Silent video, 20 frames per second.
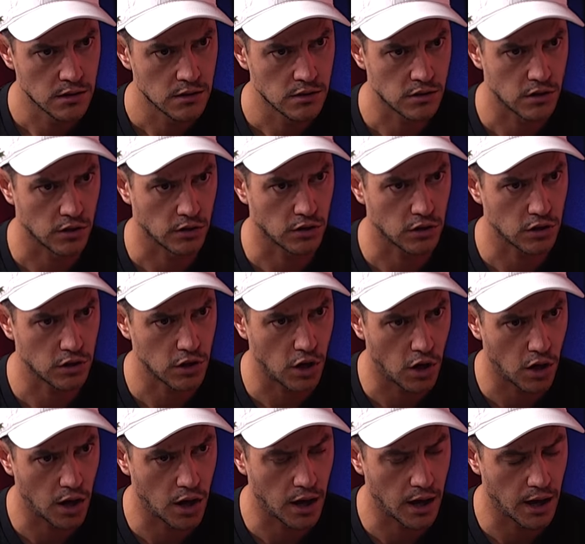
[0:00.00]
So
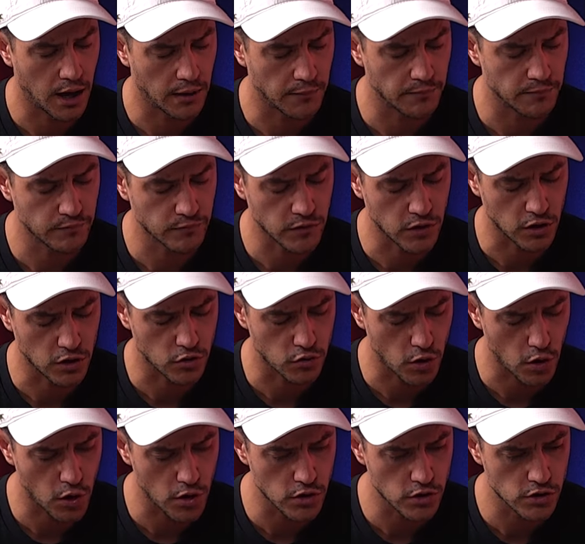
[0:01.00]
uh, the
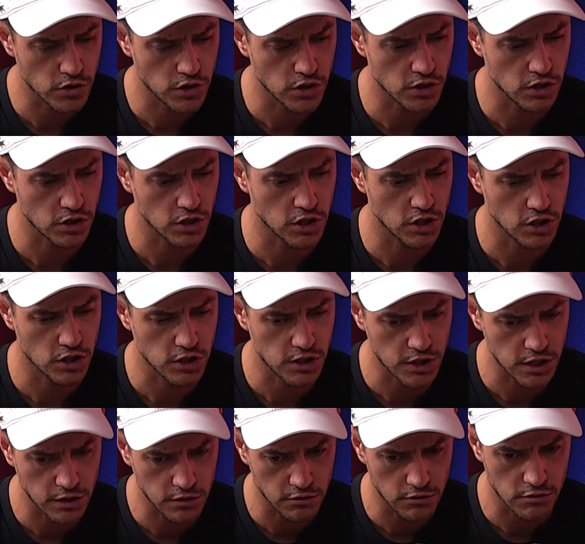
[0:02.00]
Crows just
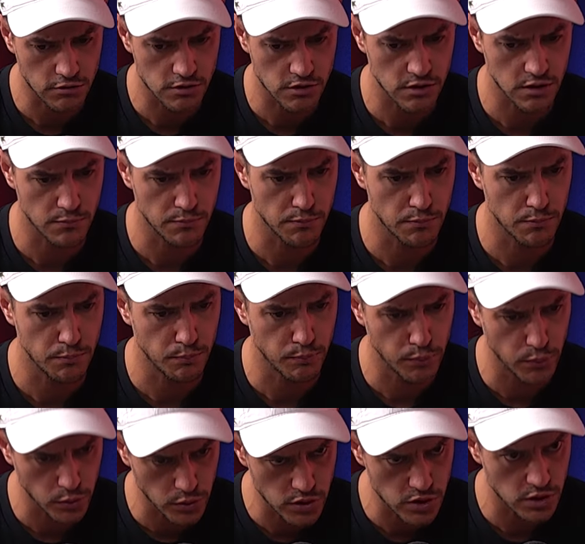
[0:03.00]
continuously
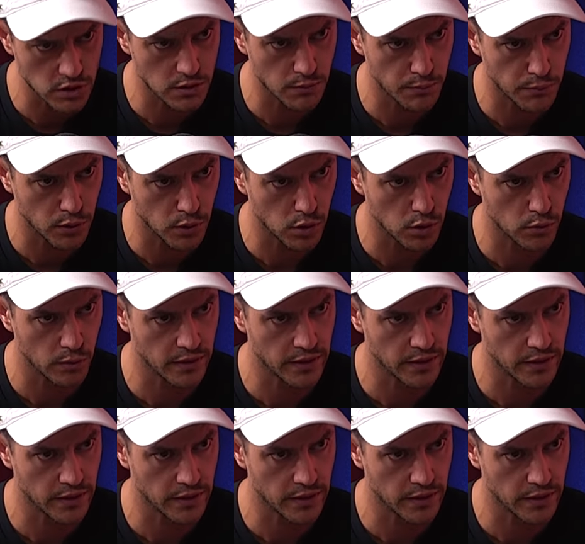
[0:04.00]
butchered the ball